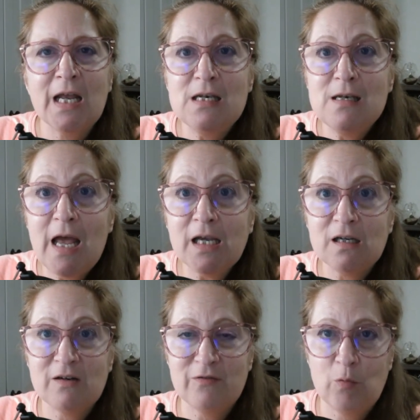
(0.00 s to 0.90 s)

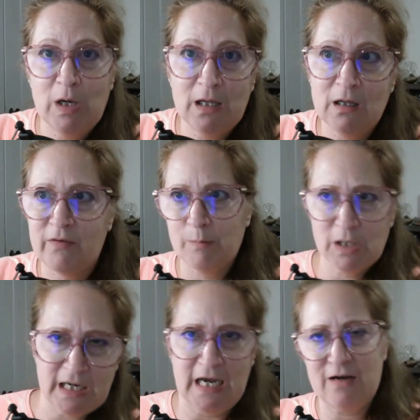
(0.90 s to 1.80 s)
negative will of I'm
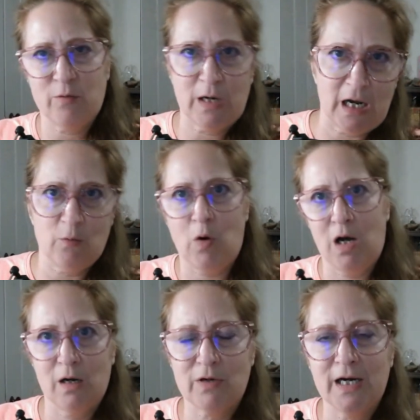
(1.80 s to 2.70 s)
going to have what I
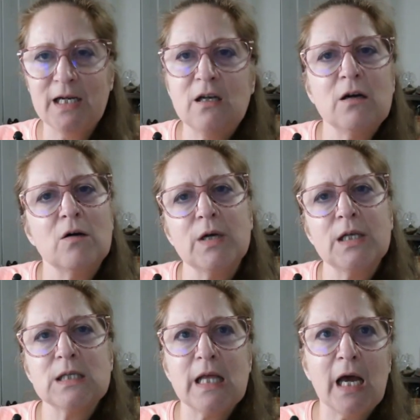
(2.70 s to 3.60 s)
want, right? No,
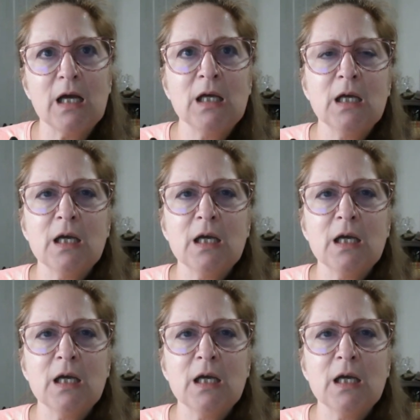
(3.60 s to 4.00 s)
it's that